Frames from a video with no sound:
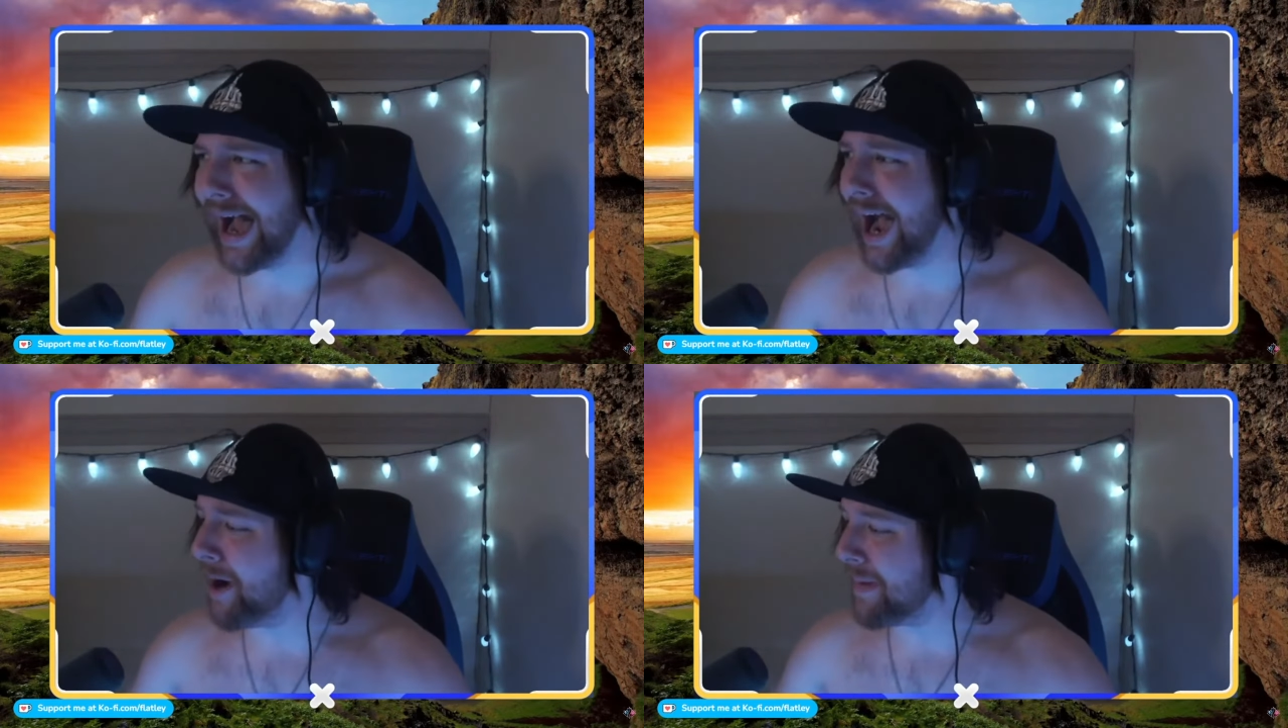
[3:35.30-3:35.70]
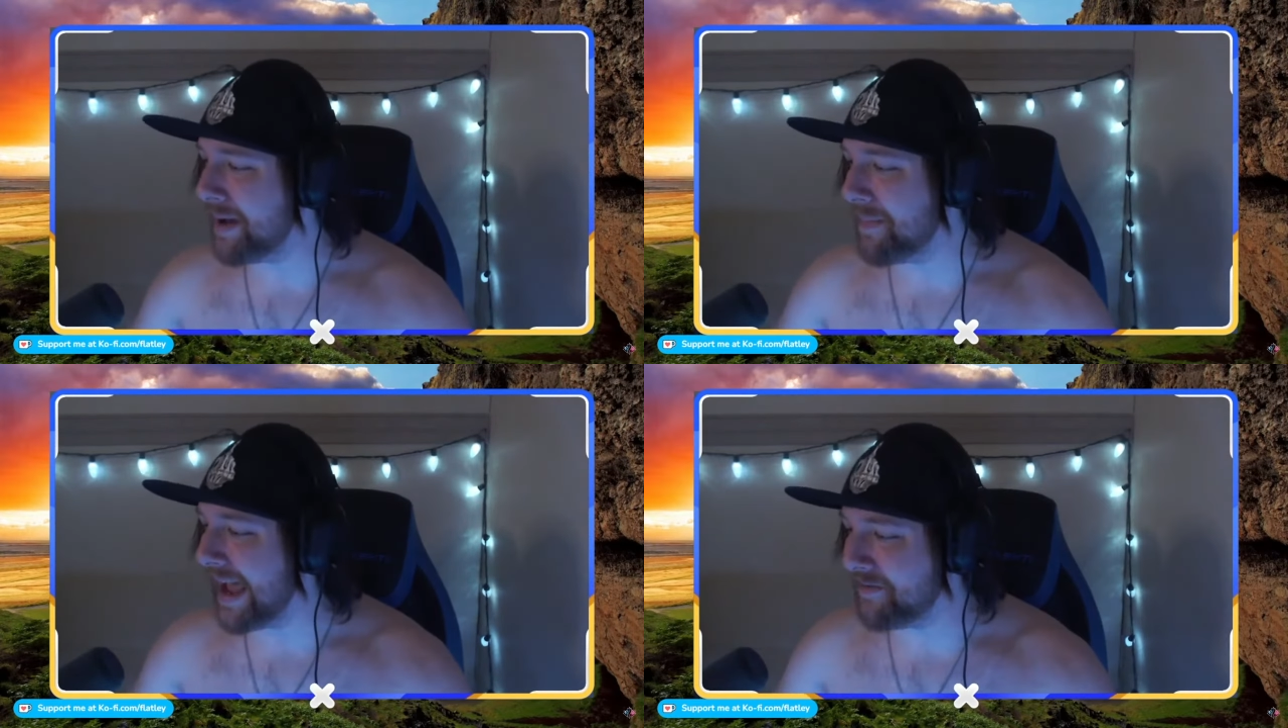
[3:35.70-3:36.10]
How am I
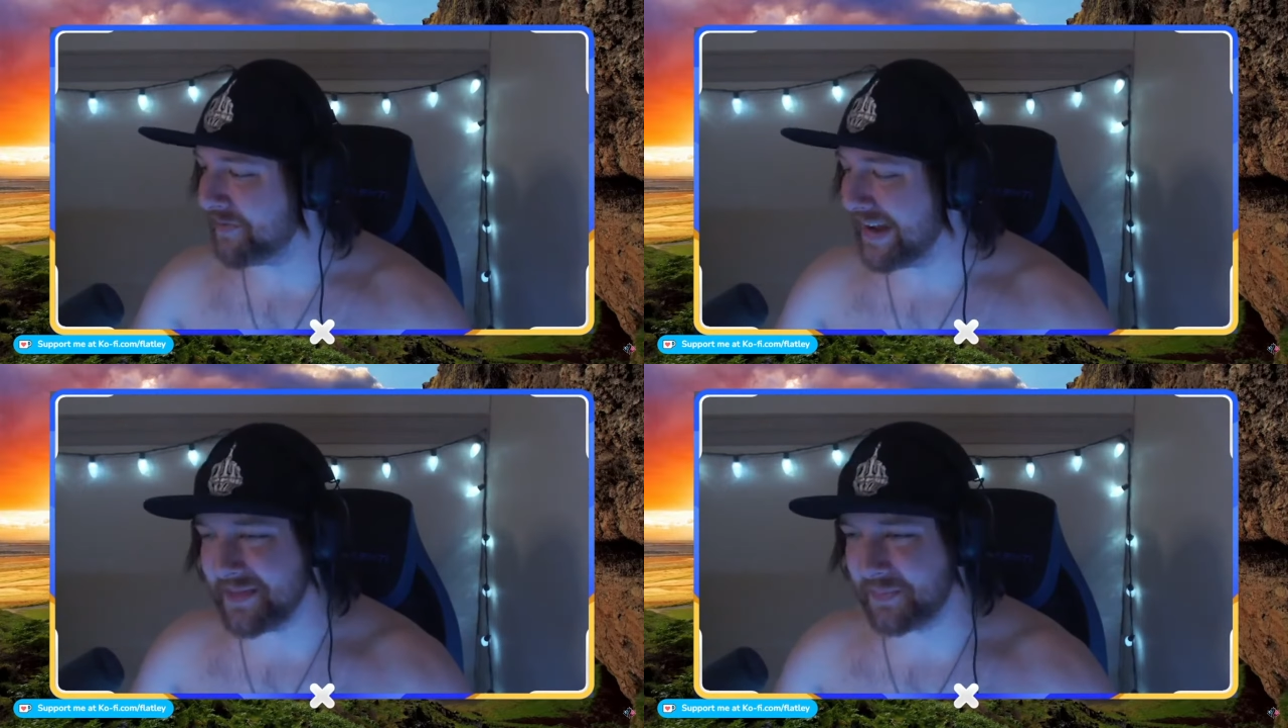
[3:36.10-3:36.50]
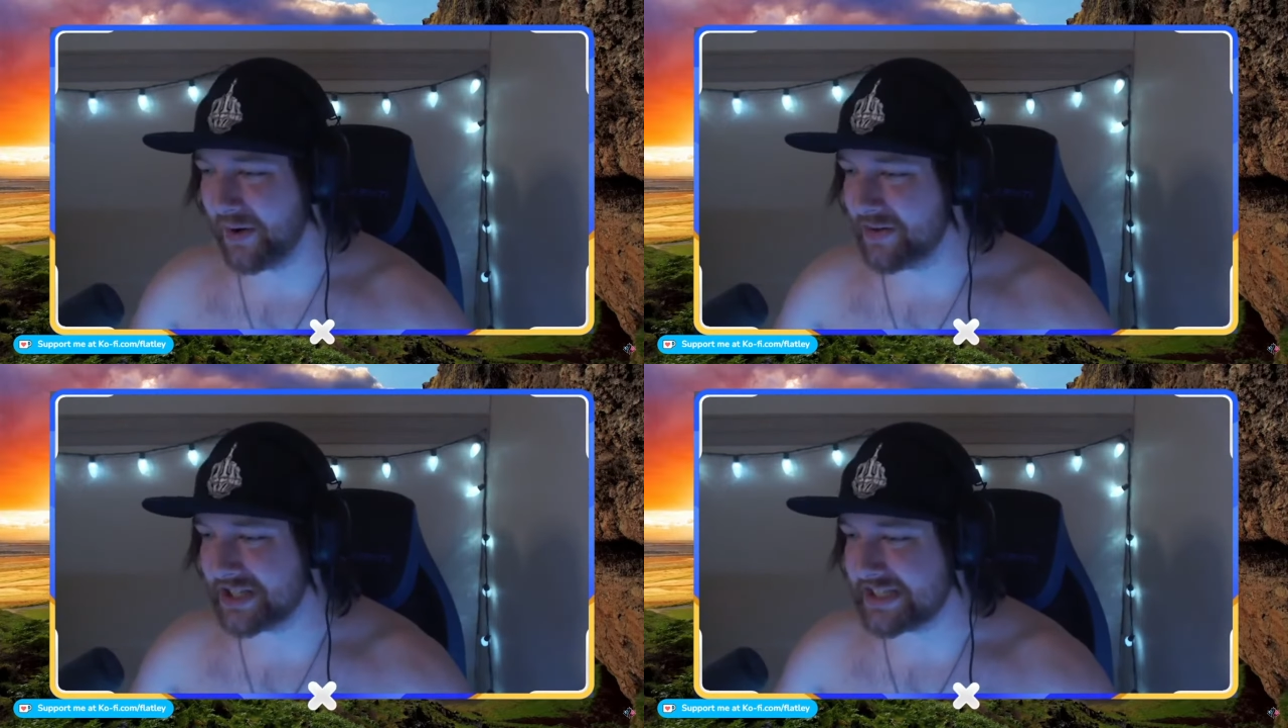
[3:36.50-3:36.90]
bad faith,
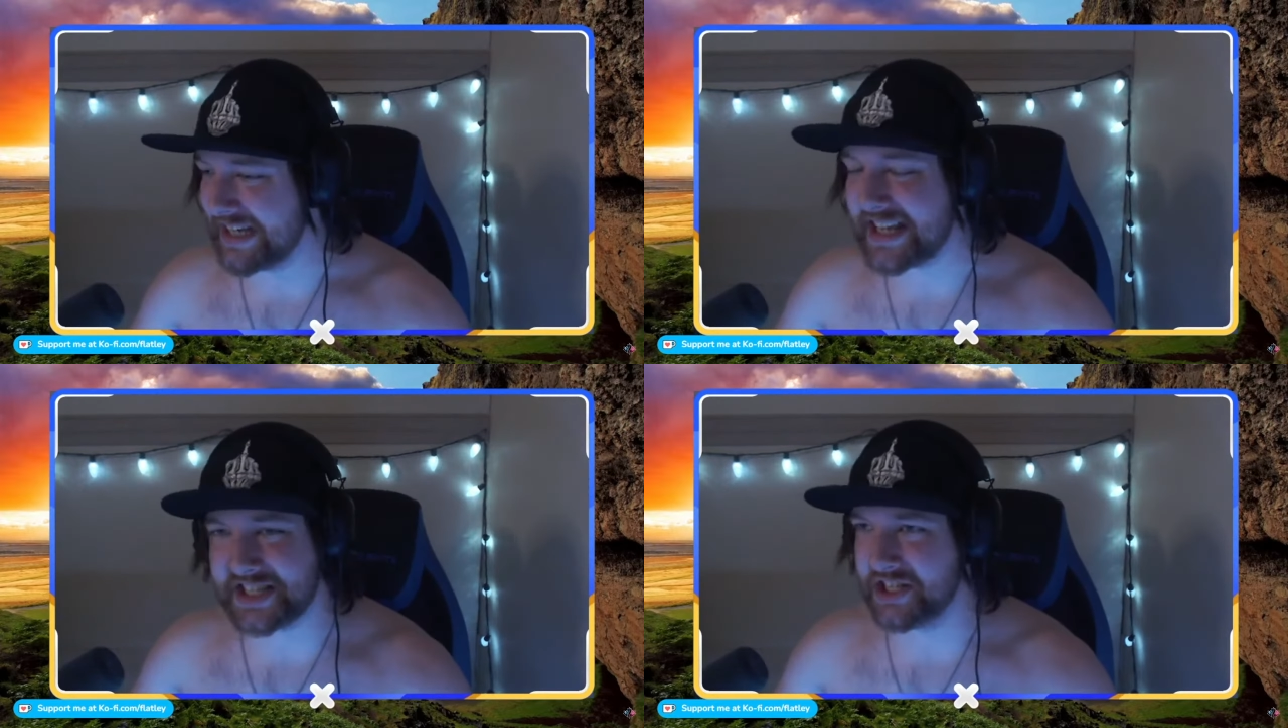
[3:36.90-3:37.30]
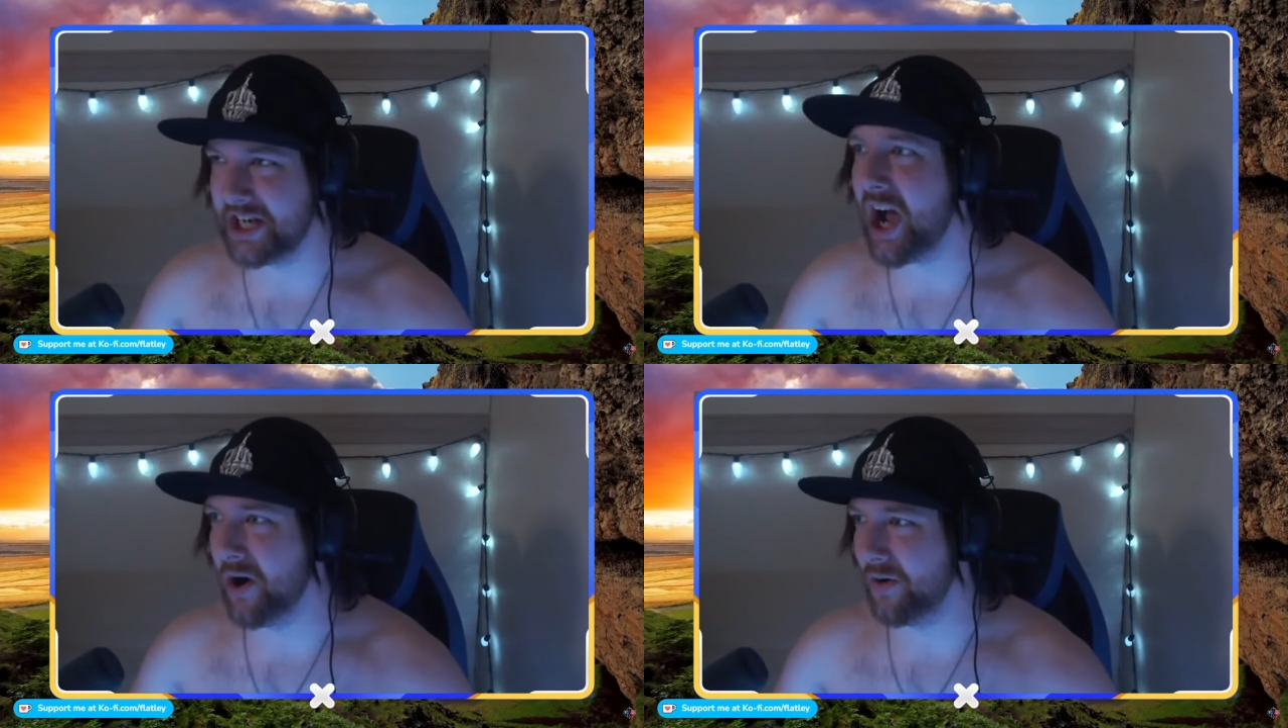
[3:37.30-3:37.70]
bro? Just yes or
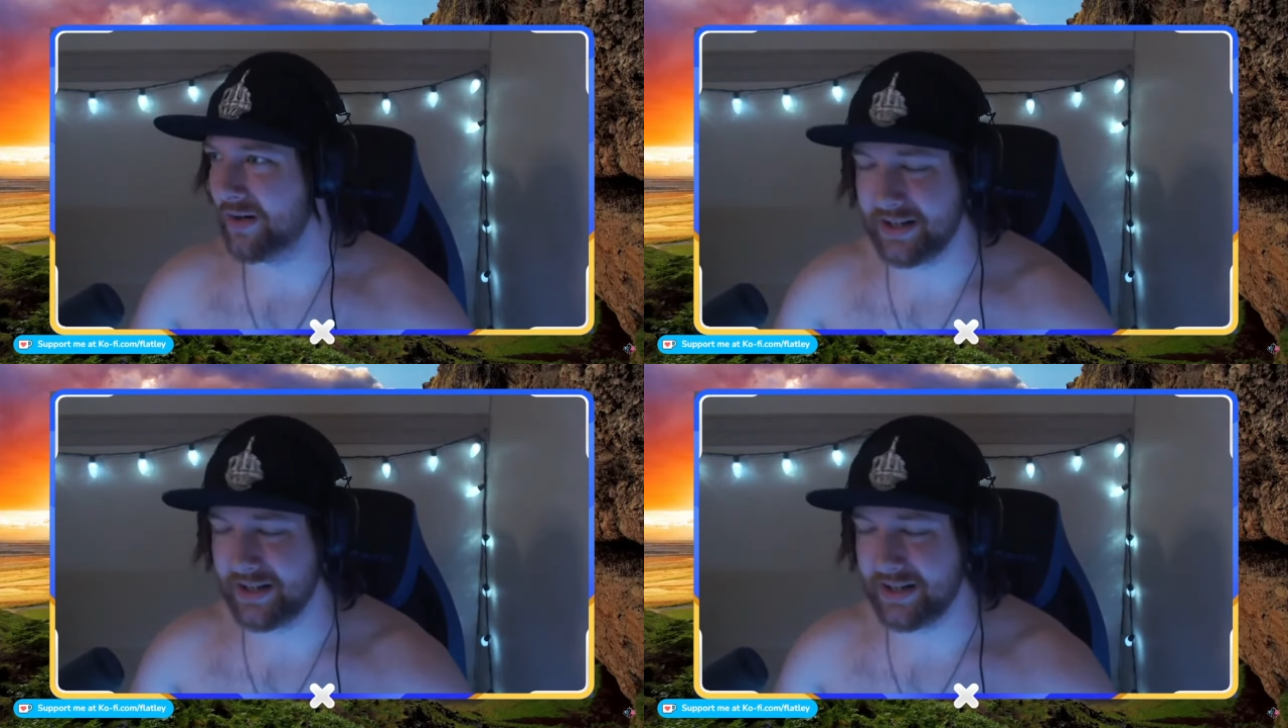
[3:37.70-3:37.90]
no.